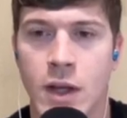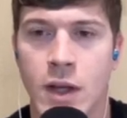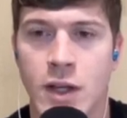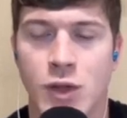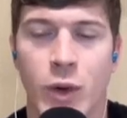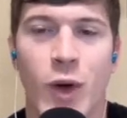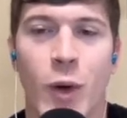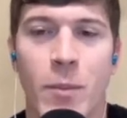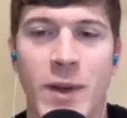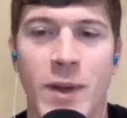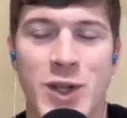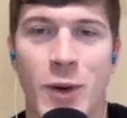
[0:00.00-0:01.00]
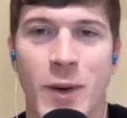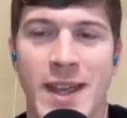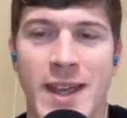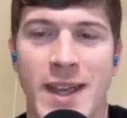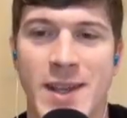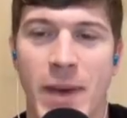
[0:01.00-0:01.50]
So what are you hoping to
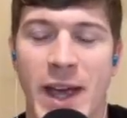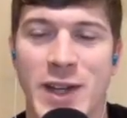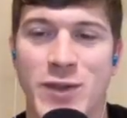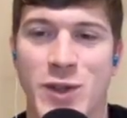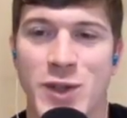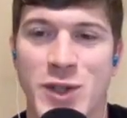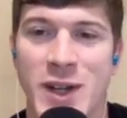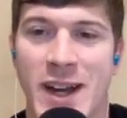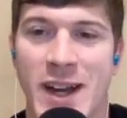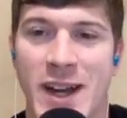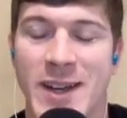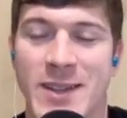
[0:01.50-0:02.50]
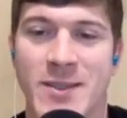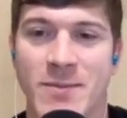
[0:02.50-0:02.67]
showcase in the match versus Janaina?